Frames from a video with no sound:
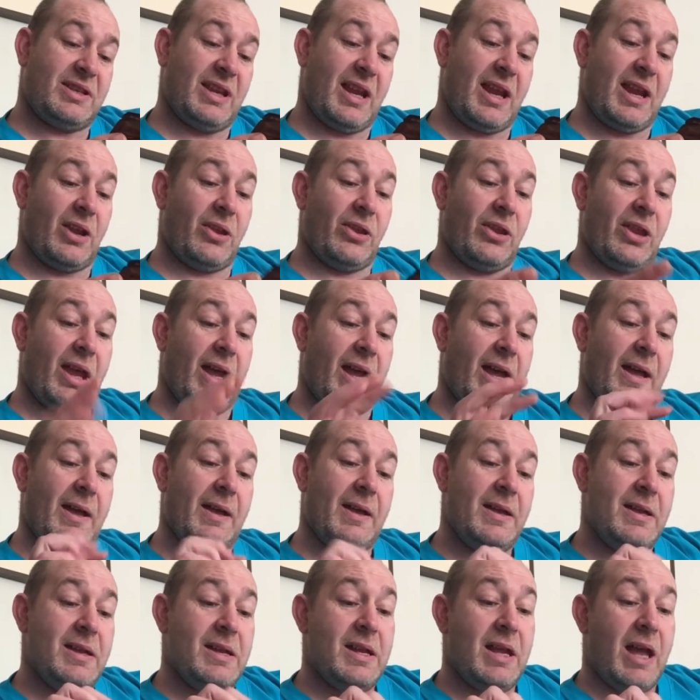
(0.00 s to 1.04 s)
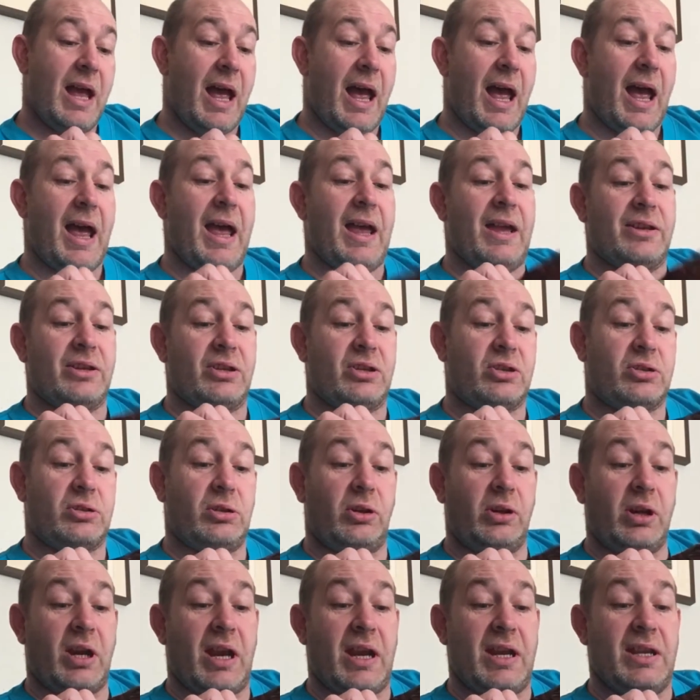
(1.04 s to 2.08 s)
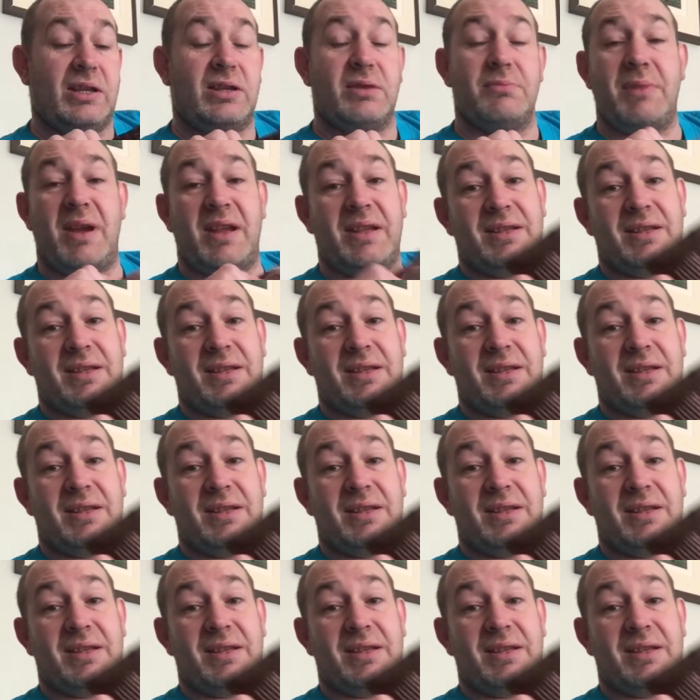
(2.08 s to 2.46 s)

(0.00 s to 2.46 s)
say on that. And a stronger hint of